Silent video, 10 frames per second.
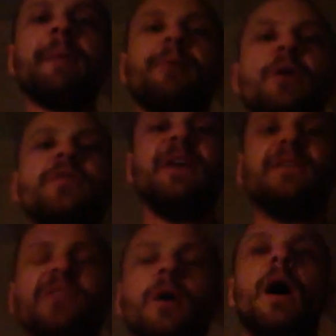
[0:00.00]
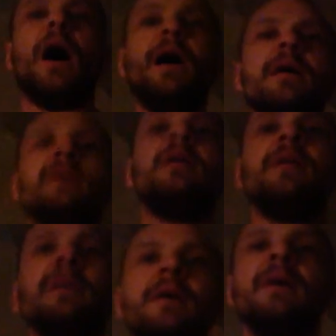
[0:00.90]
my protein's so high
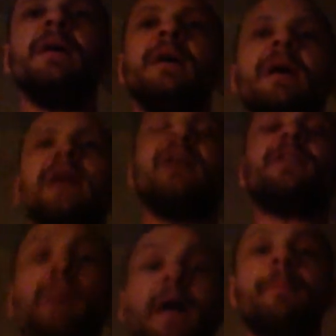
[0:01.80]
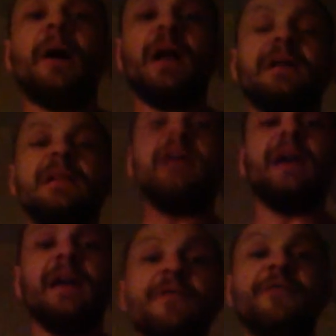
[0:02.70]
it's metabolically
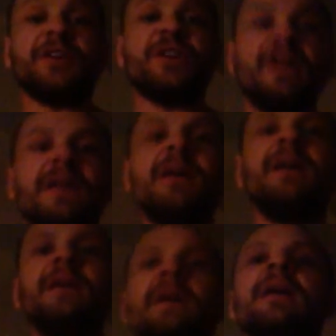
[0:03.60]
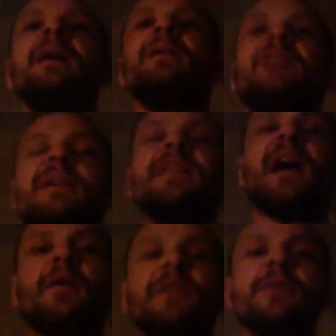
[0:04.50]
inefficient, takes
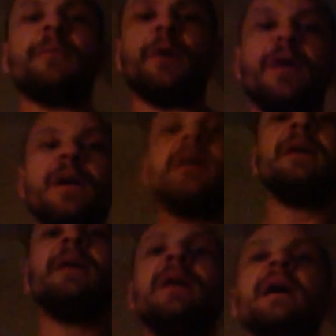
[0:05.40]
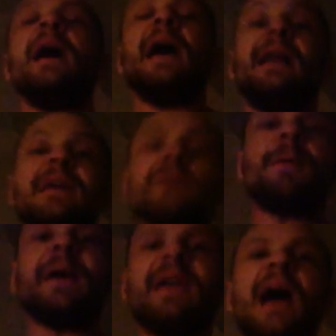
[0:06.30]
calories to burn, and it
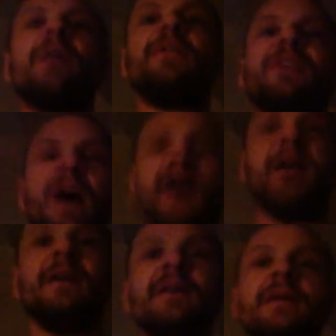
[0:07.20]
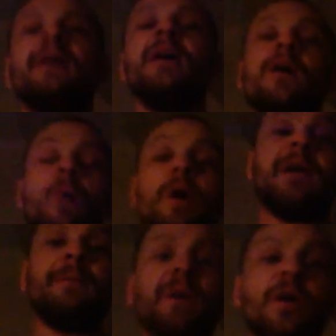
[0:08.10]
keeps my calories high while
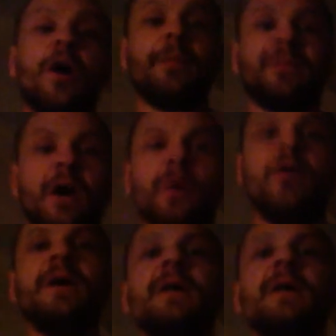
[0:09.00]
keeping the carbs low.